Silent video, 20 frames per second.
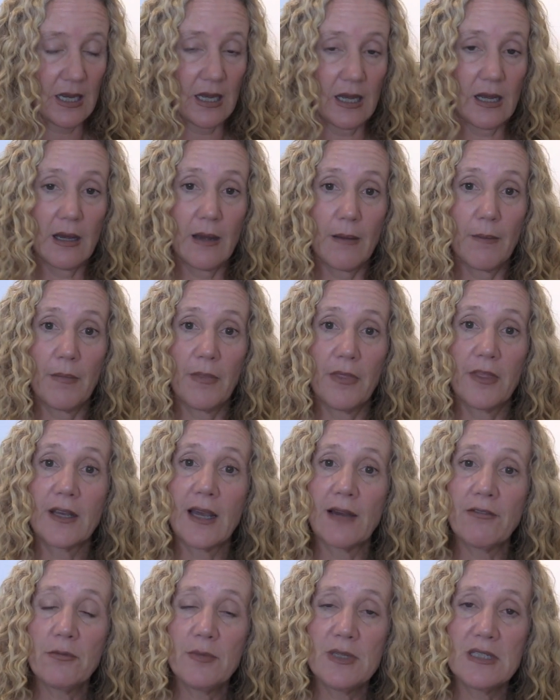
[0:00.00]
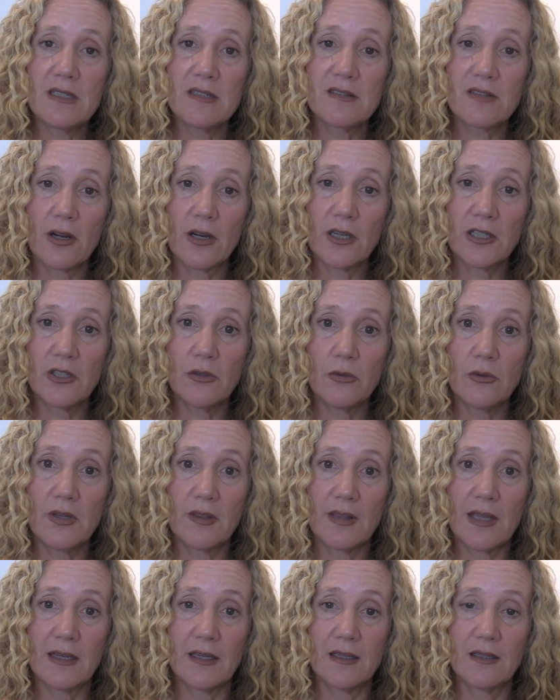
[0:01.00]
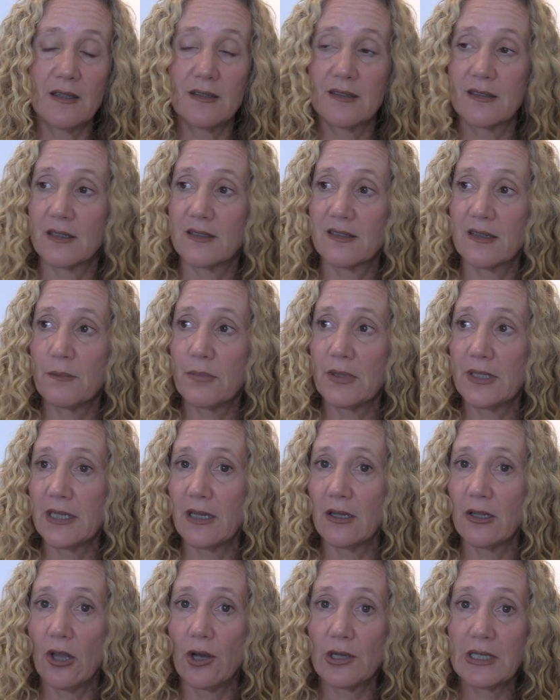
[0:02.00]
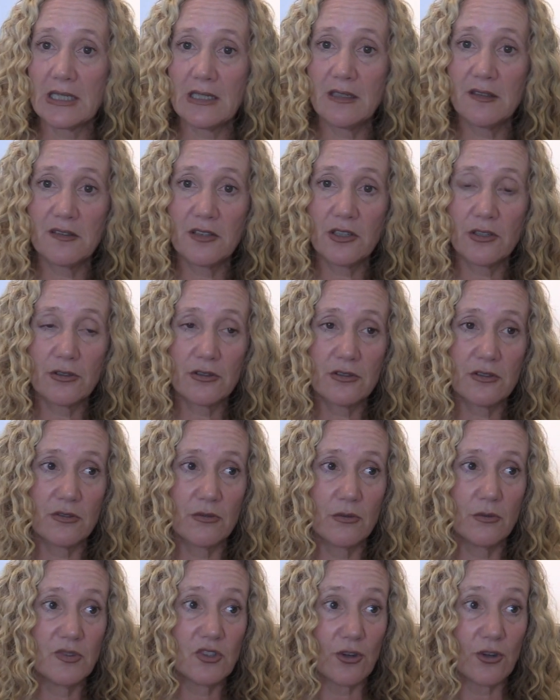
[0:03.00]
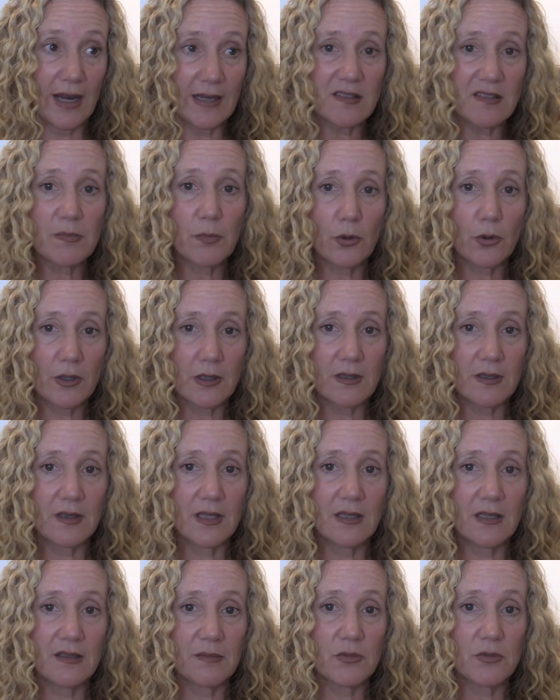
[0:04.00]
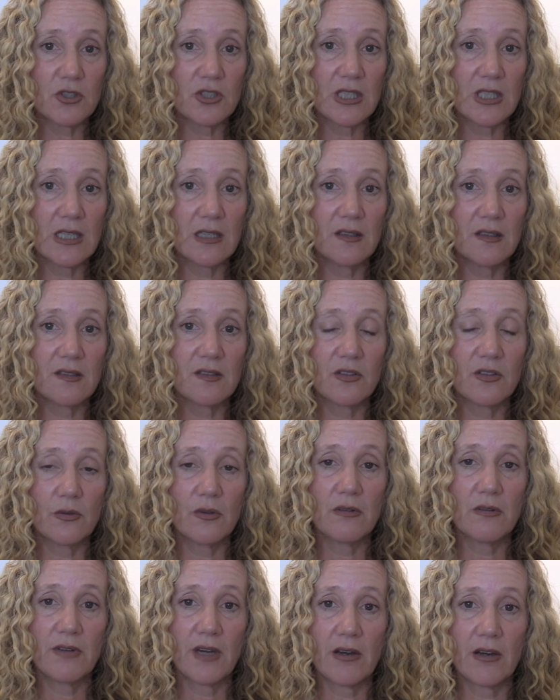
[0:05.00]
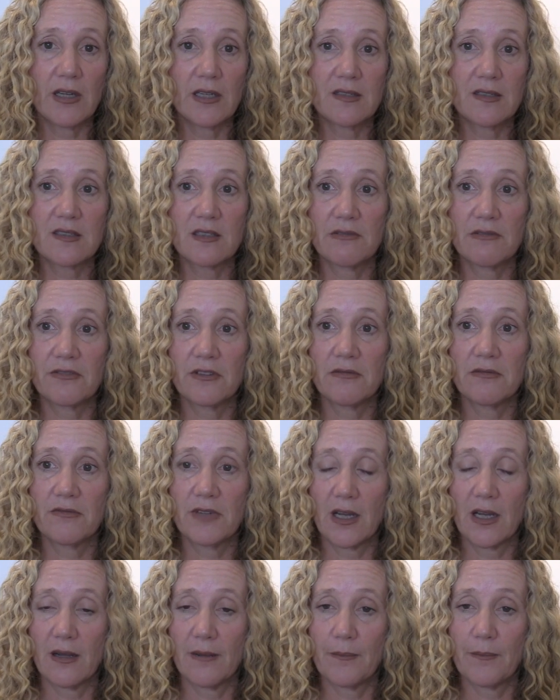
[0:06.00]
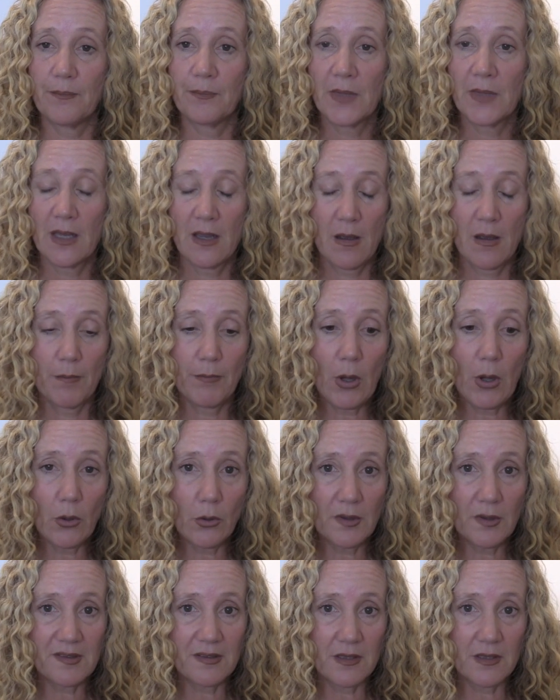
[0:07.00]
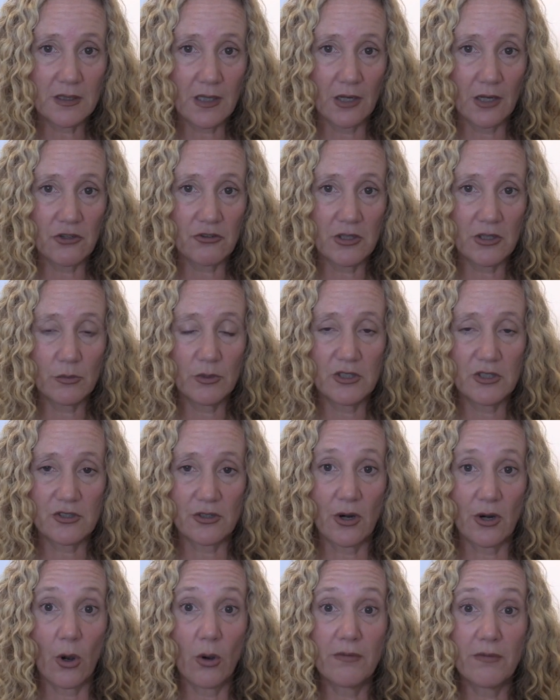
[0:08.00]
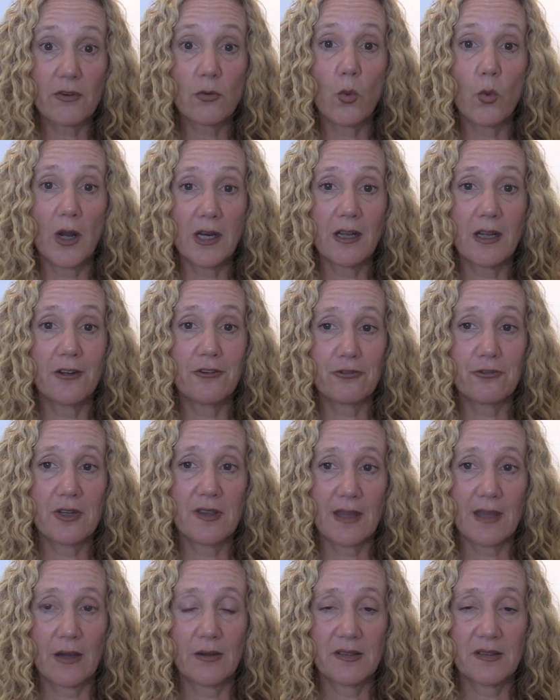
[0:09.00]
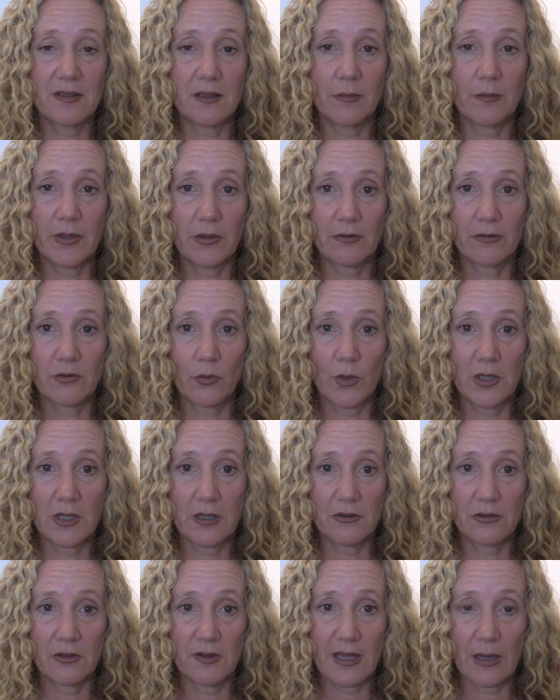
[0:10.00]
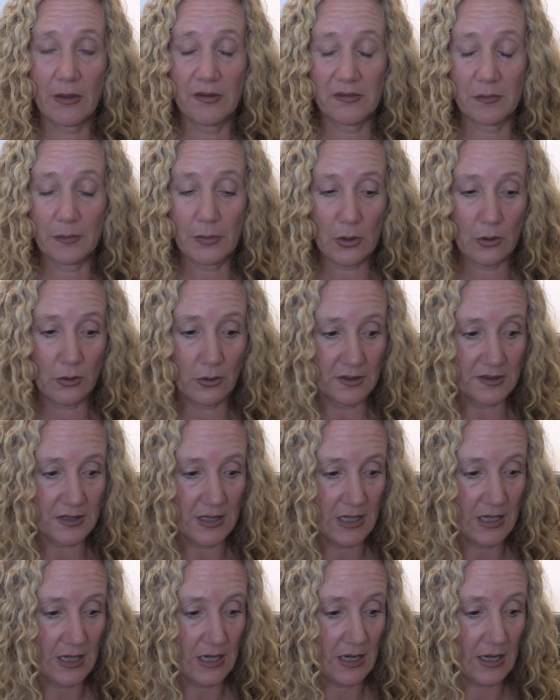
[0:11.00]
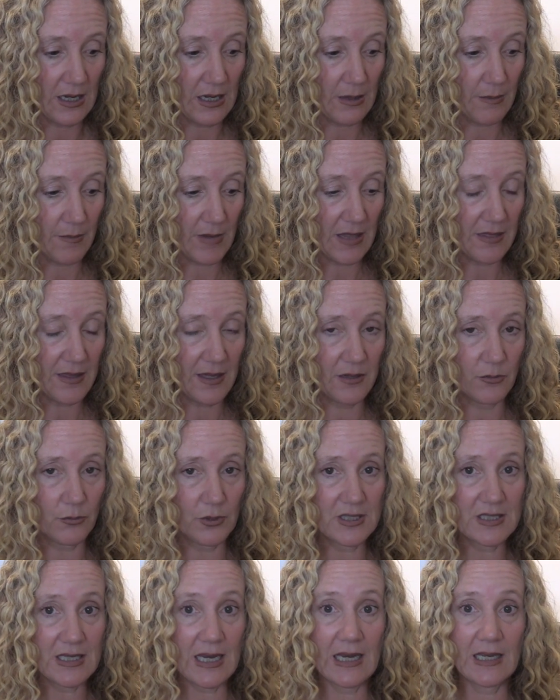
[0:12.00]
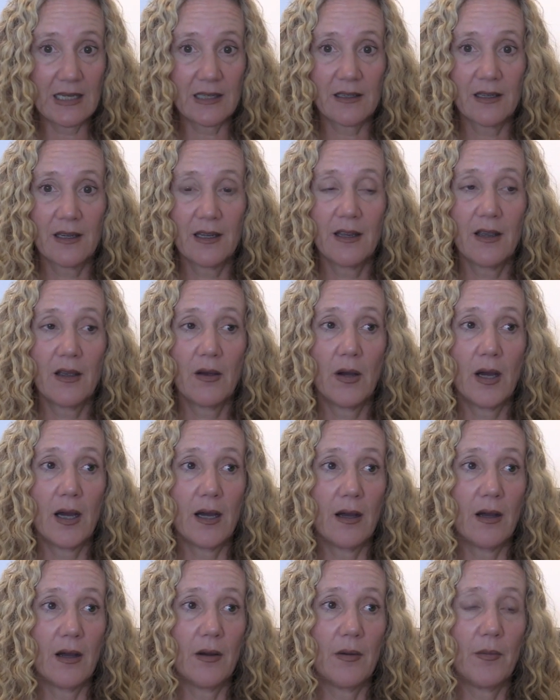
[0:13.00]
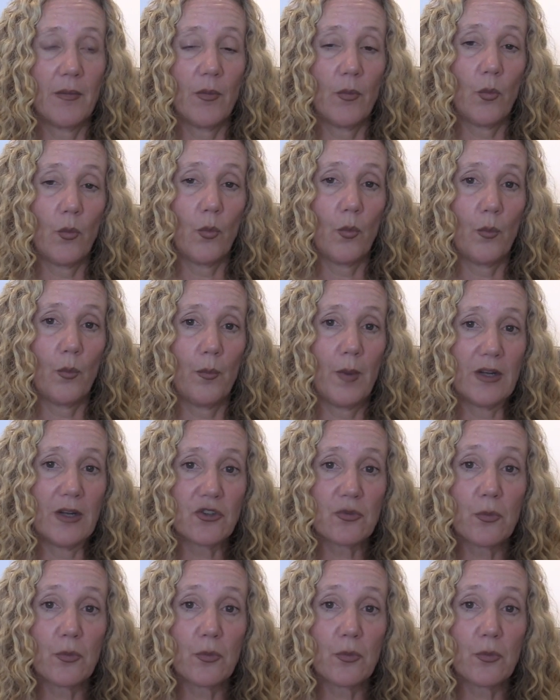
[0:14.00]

The government has argued that it is simply a lot easier to transport these machines to the various different polls in the country, which are over 100,000. There'll be over 100,000 polls, and that it would take much